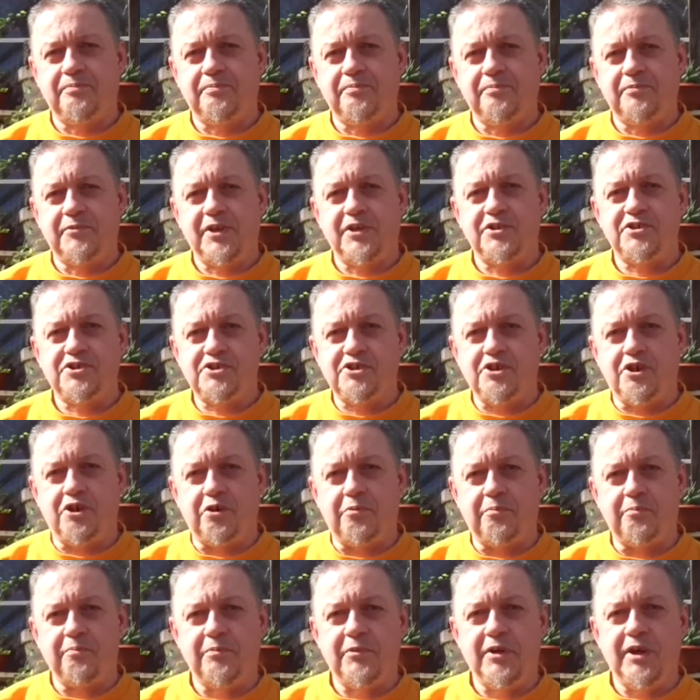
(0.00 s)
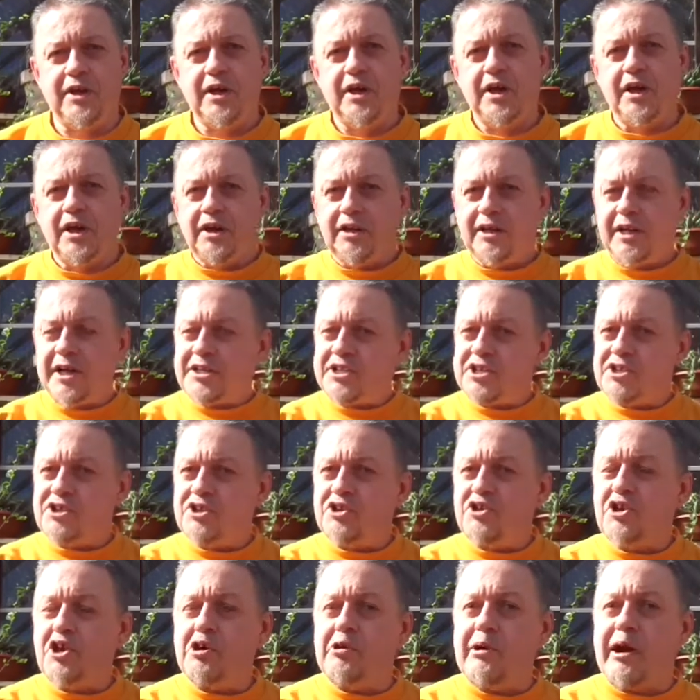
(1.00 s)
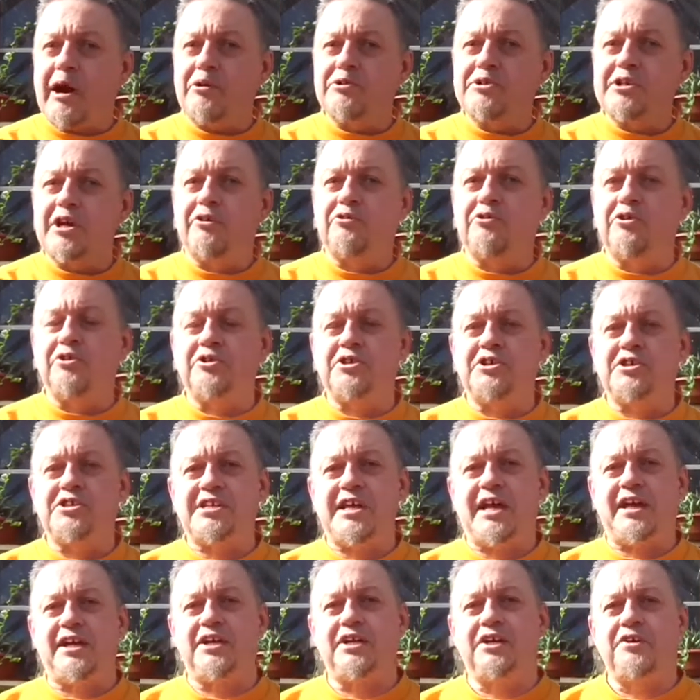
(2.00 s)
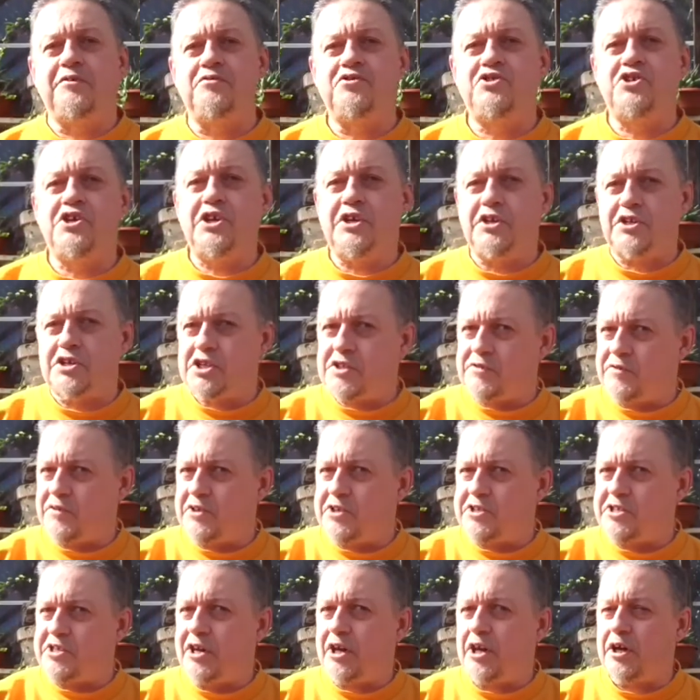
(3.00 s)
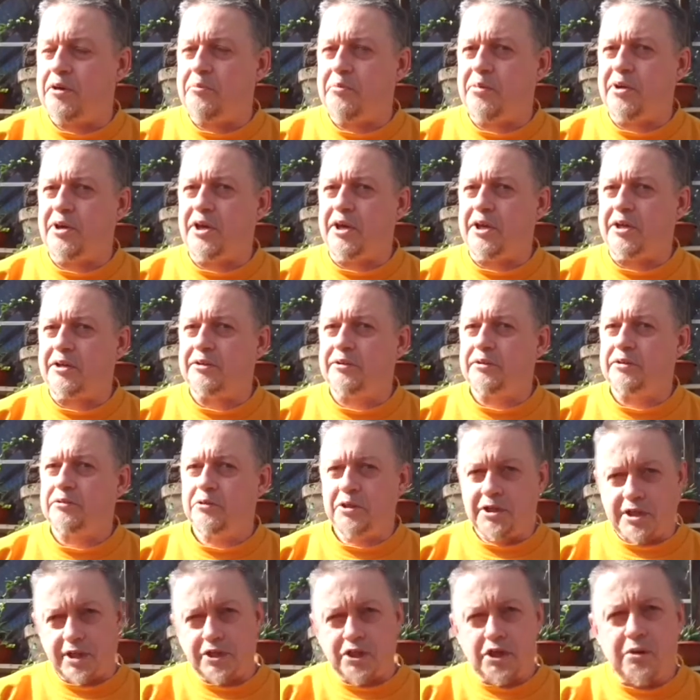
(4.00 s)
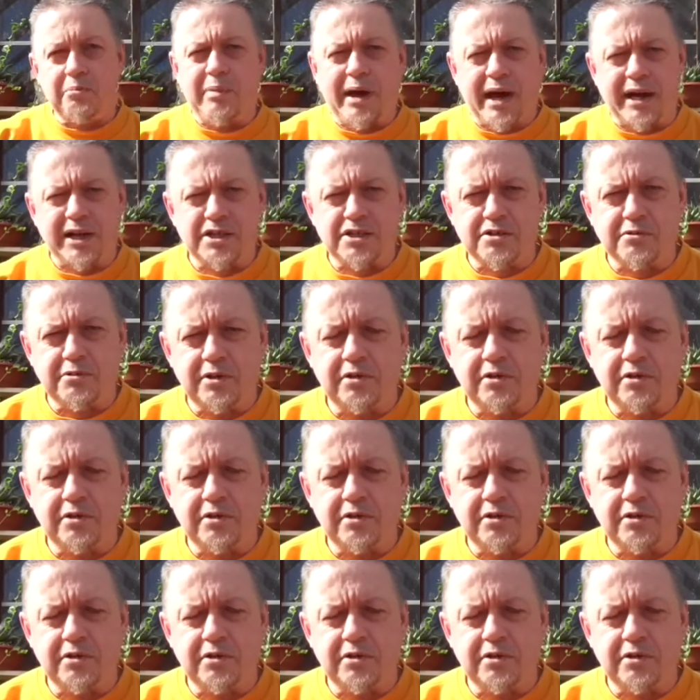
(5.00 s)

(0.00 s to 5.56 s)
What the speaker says: So let's throw out our understanding of genus for the time being. We can come back to it.